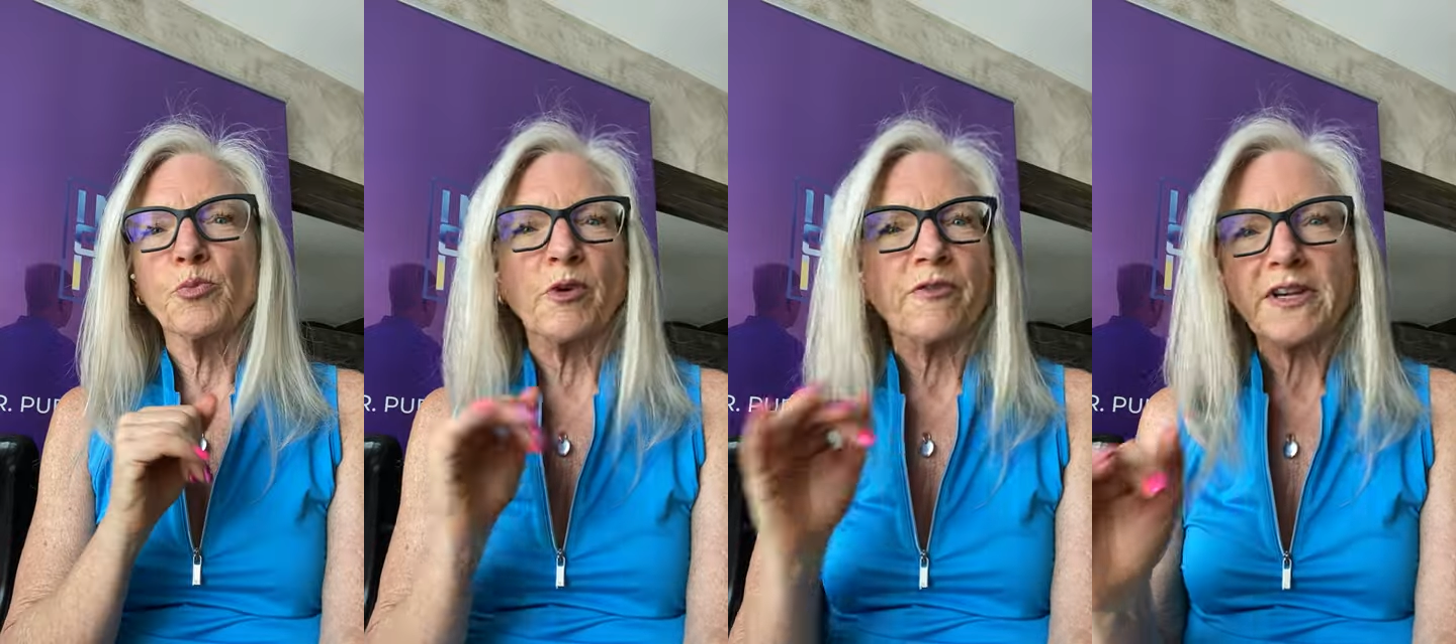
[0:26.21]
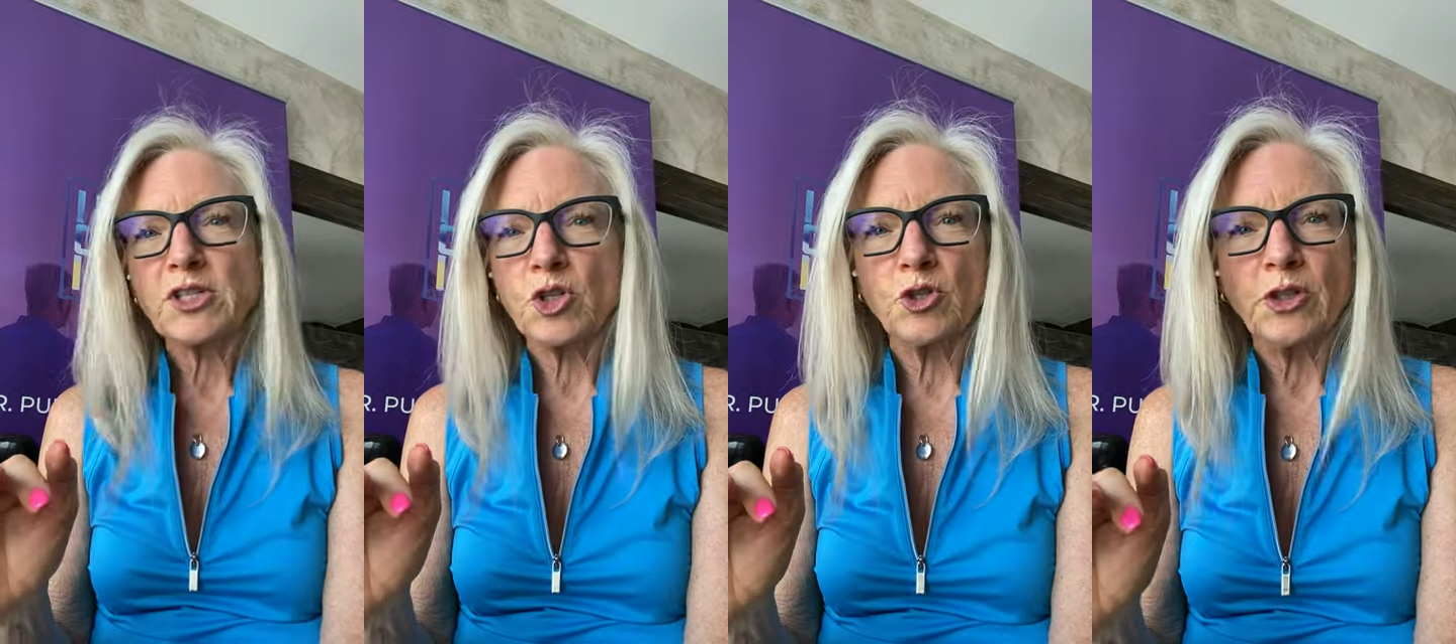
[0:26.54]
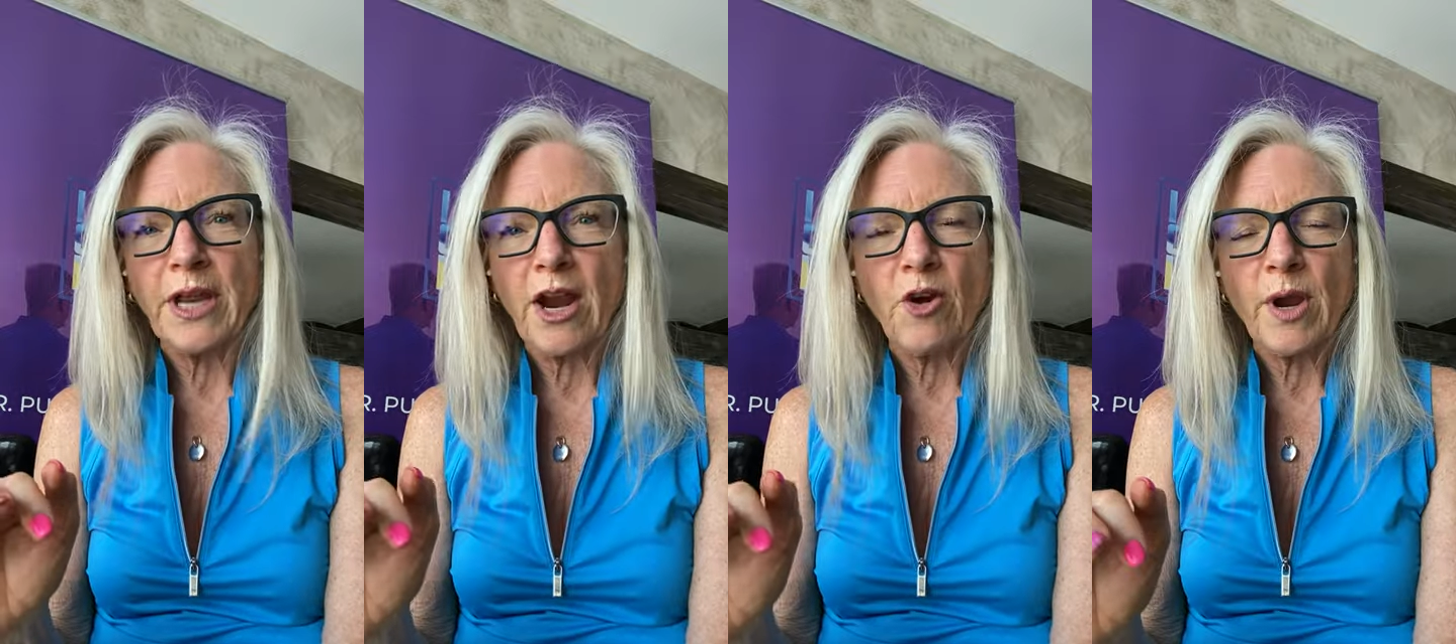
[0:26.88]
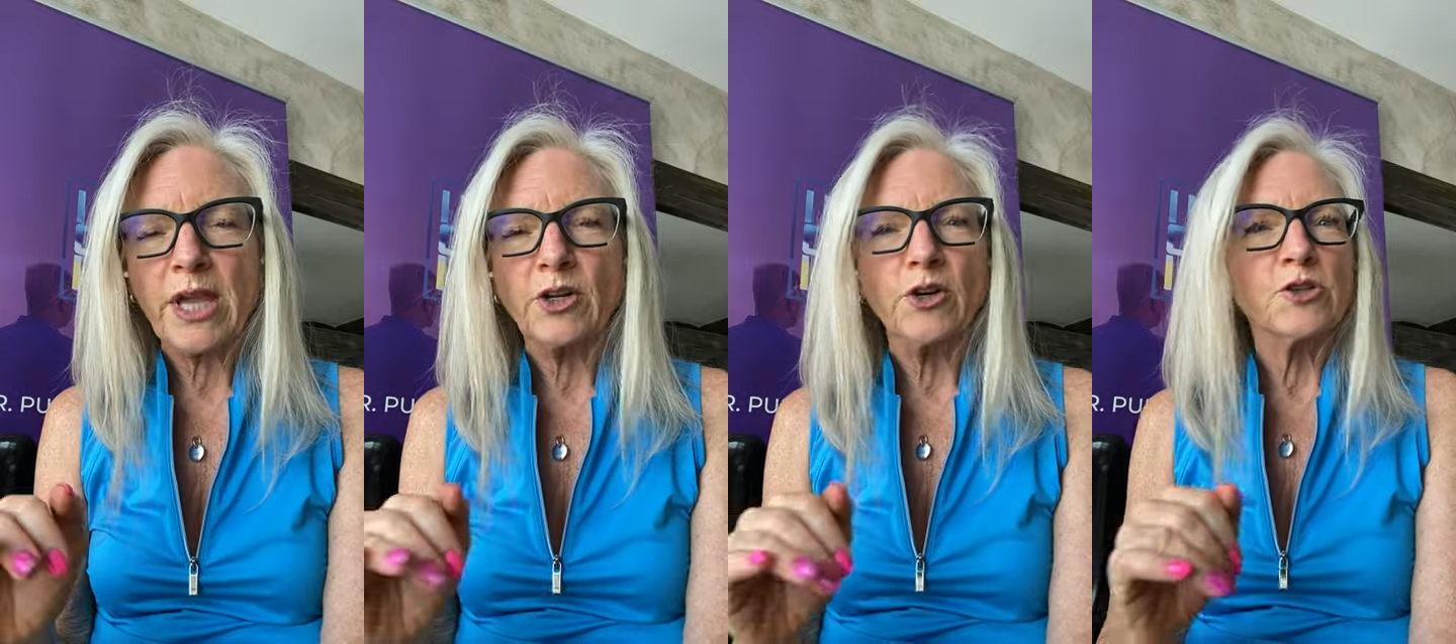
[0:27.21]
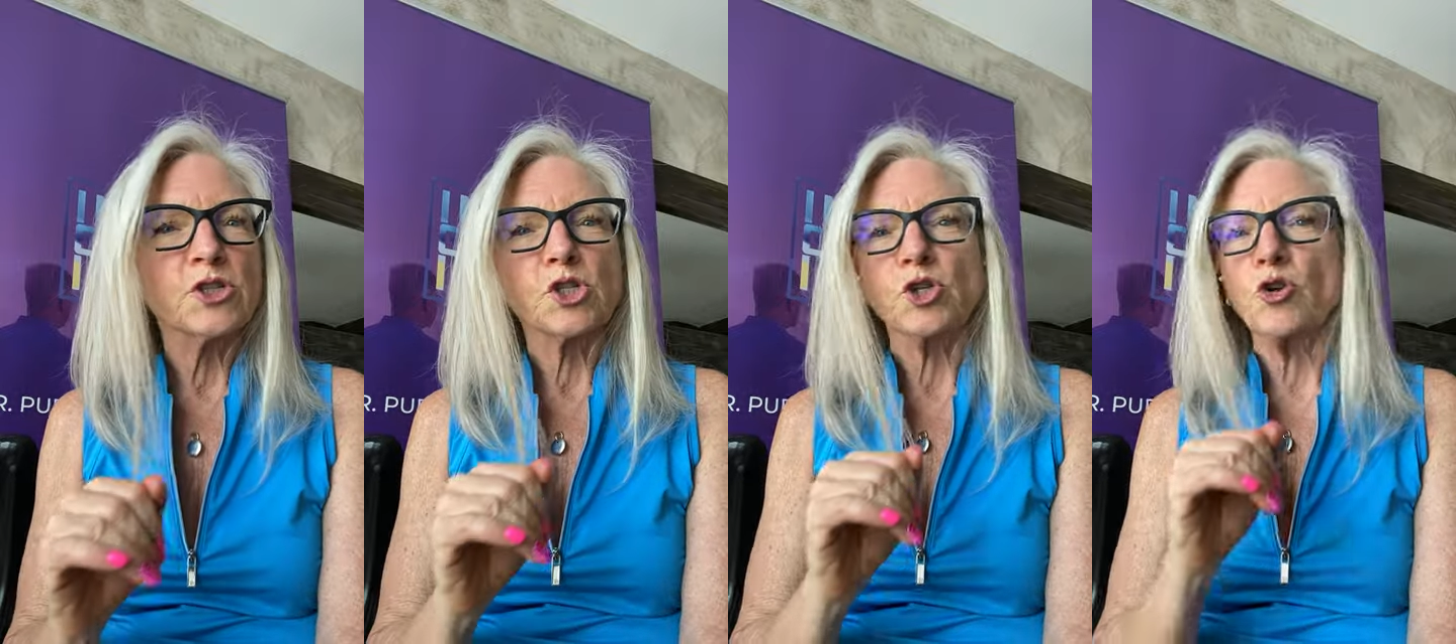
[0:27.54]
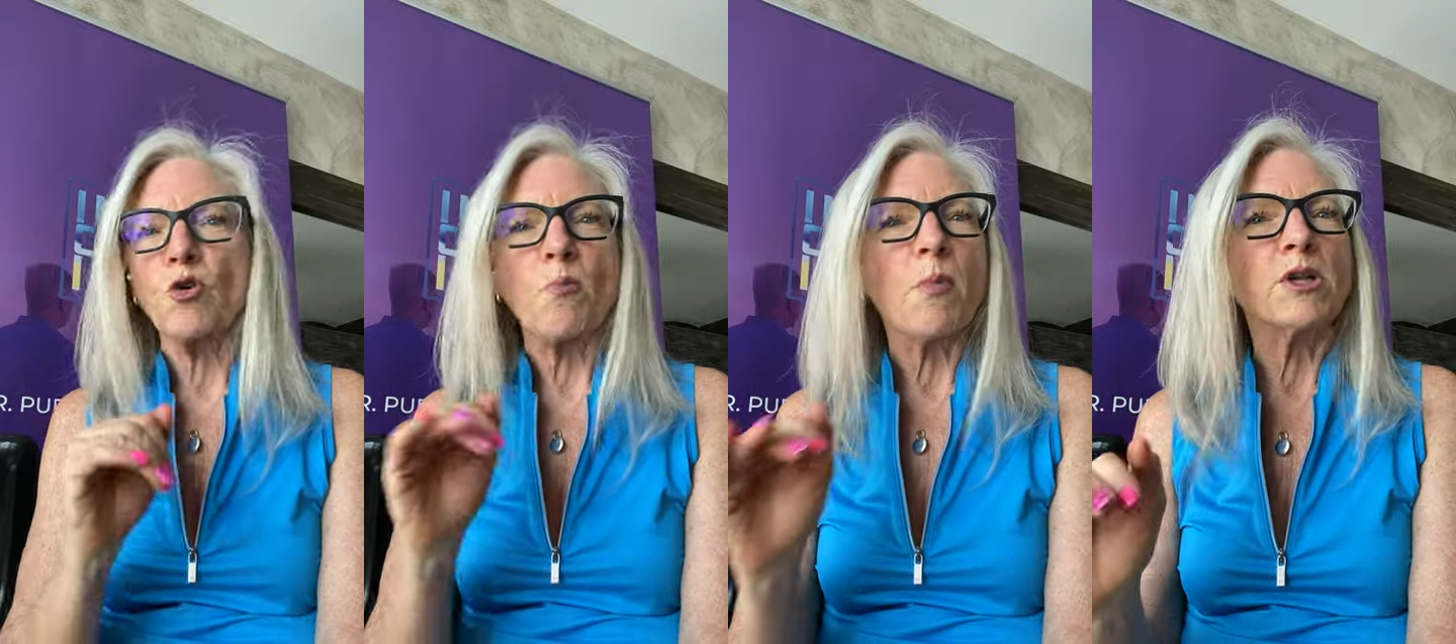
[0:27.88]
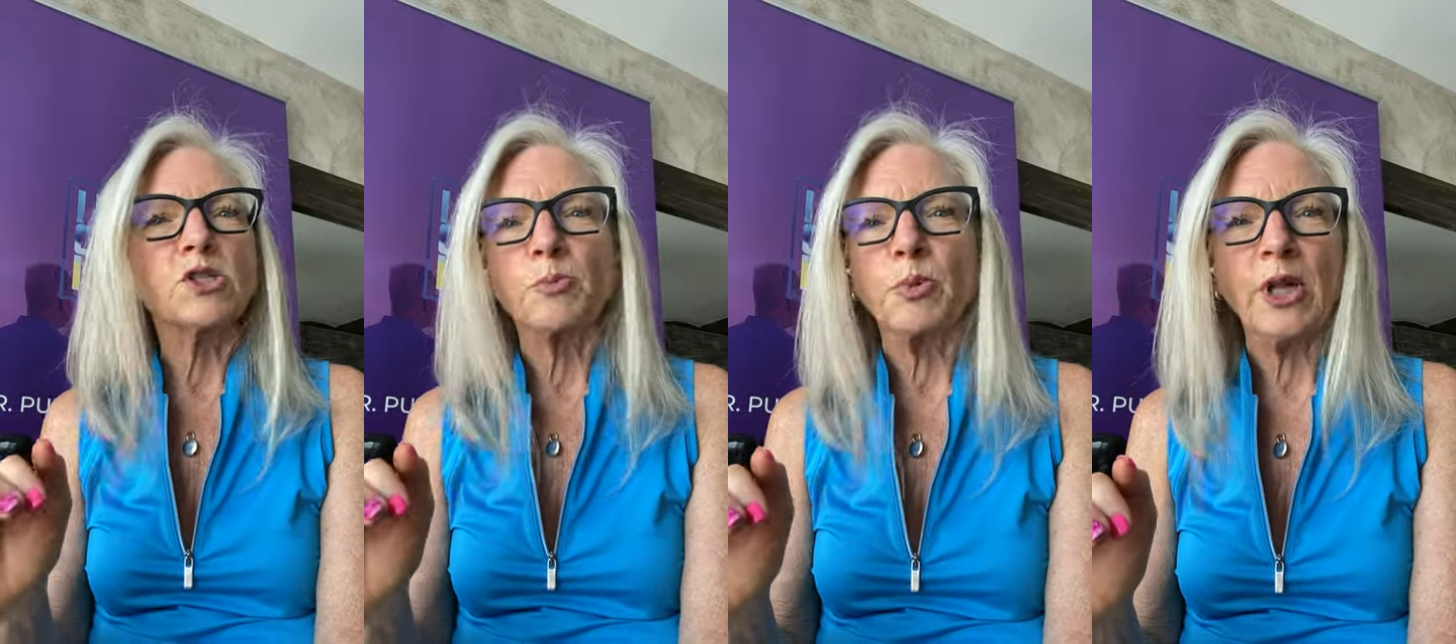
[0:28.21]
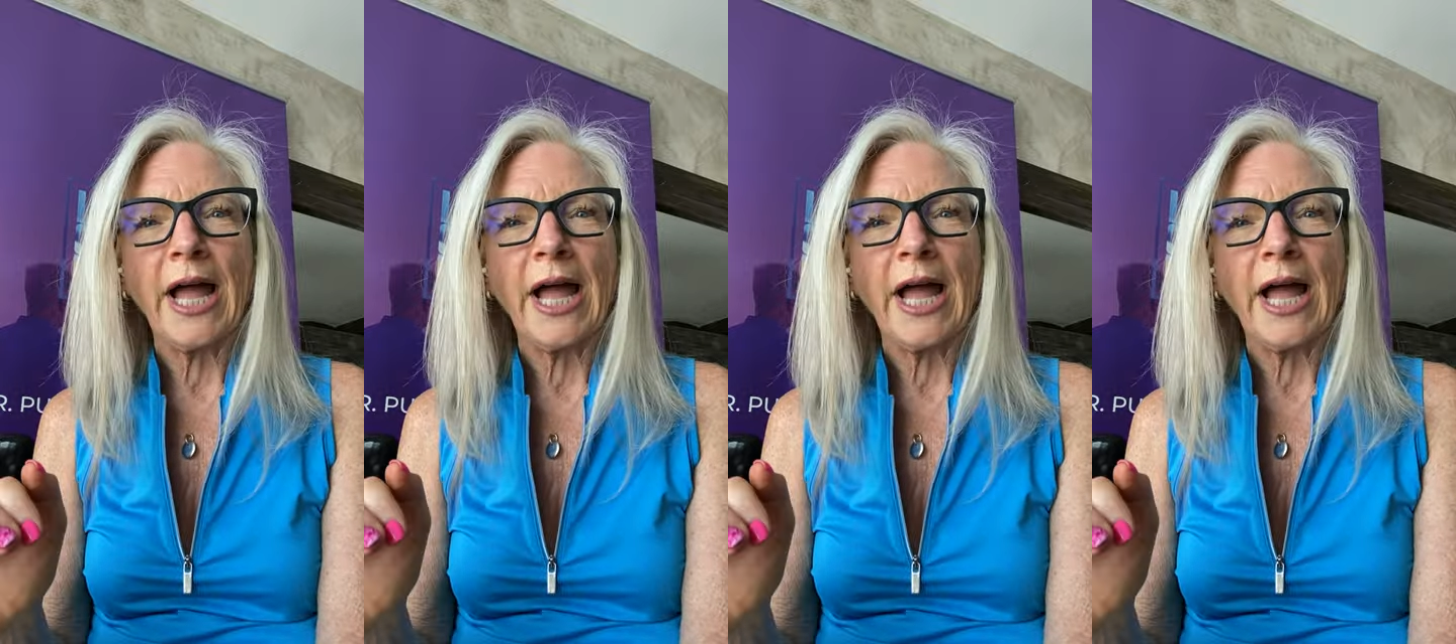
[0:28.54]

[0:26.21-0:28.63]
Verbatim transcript: professional narrators to multiple